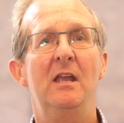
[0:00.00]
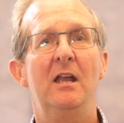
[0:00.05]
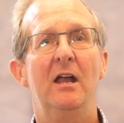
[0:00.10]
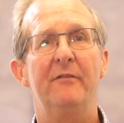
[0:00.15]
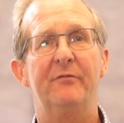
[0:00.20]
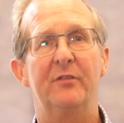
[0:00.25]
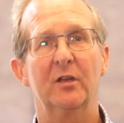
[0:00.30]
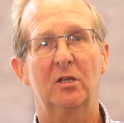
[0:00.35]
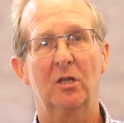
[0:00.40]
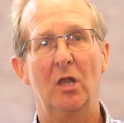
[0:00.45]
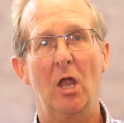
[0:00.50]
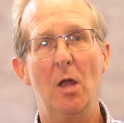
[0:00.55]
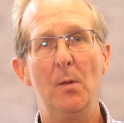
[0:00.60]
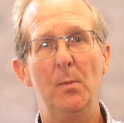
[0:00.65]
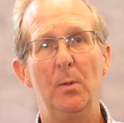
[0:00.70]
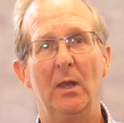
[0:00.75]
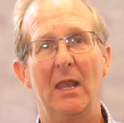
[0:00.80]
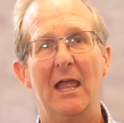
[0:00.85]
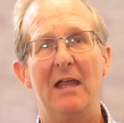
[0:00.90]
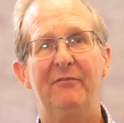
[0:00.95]
of the
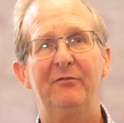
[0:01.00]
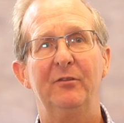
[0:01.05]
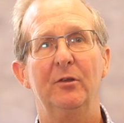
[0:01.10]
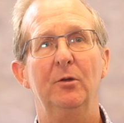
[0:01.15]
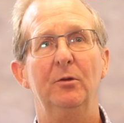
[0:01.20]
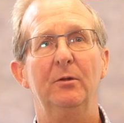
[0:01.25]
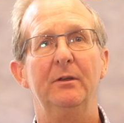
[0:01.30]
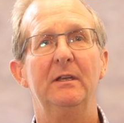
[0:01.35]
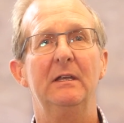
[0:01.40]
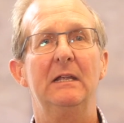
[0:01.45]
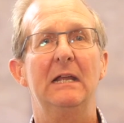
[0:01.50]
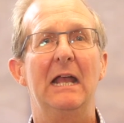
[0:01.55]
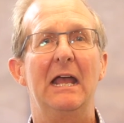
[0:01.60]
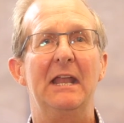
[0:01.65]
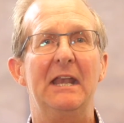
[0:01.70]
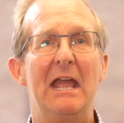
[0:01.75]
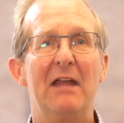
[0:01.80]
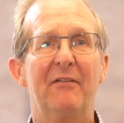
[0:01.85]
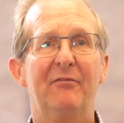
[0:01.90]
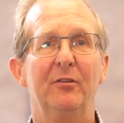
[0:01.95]
global affluent
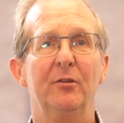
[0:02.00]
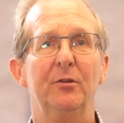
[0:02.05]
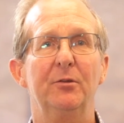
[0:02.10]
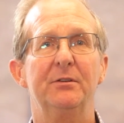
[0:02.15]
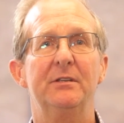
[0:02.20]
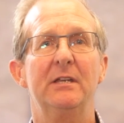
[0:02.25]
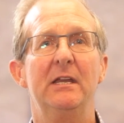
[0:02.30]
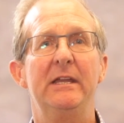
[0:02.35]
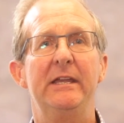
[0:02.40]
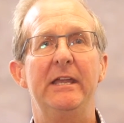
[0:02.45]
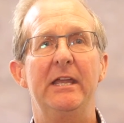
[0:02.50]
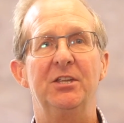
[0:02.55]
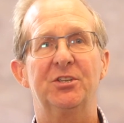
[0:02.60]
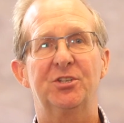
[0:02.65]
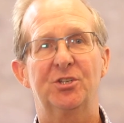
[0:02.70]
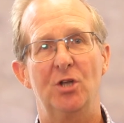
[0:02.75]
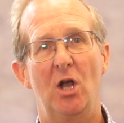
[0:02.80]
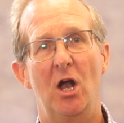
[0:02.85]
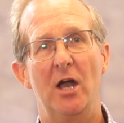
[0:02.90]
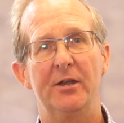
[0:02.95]
in
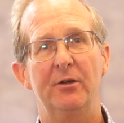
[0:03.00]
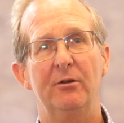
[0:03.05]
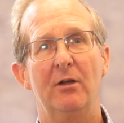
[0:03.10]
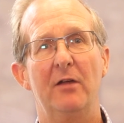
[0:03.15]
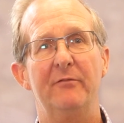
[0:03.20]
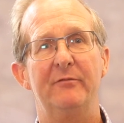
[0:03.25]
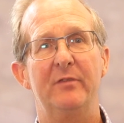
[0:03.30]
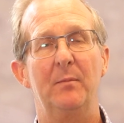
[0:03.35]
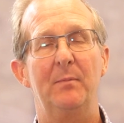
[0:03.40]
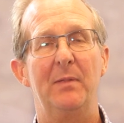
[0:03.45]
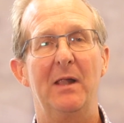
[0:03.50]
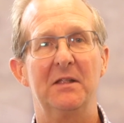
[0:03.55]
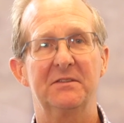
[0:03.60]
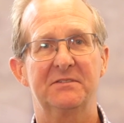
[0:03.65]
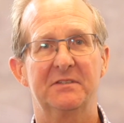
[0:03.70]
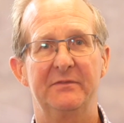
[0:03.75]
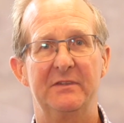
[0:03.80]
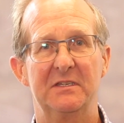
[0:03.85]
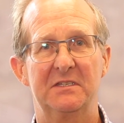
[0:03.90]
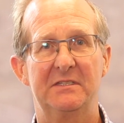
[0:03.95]
China over the
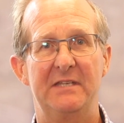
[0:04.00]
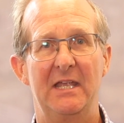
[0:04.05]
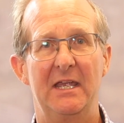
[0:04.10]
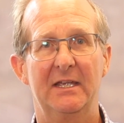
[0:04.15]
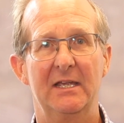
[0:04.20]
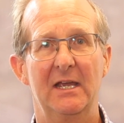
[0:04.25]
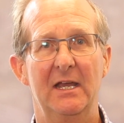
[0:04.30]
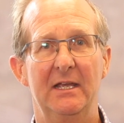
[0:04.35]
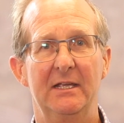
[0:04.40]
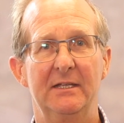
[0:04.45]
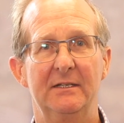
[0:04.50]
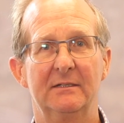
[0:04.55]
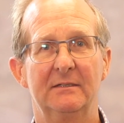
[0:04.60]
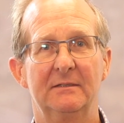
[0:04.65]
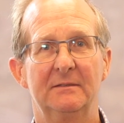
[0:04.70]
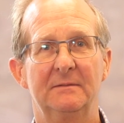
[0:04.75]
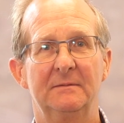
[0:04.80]
balance of this decade.